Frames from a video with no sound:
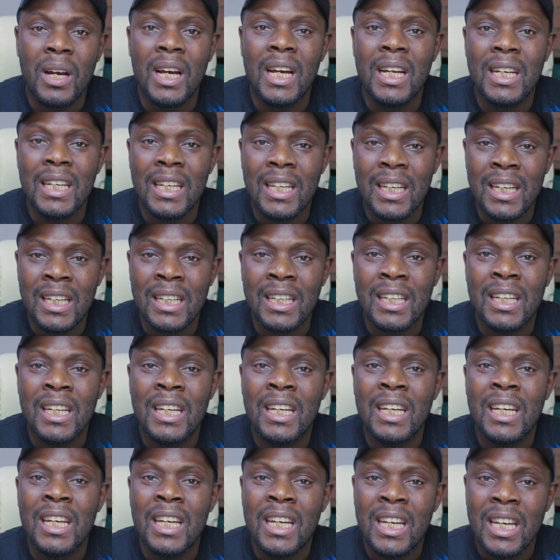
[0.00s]
and then
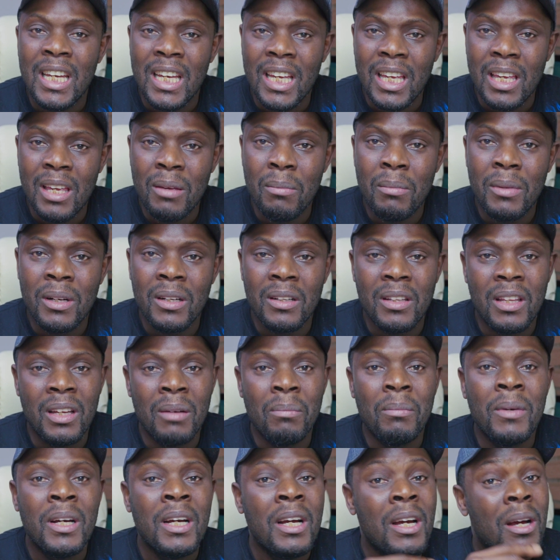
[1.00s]
email
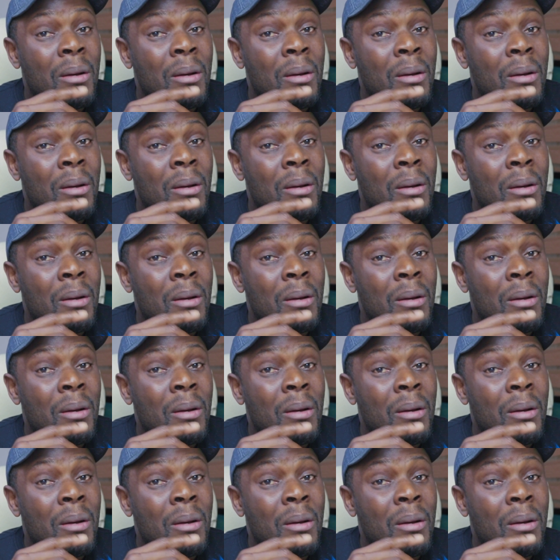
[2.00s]
them.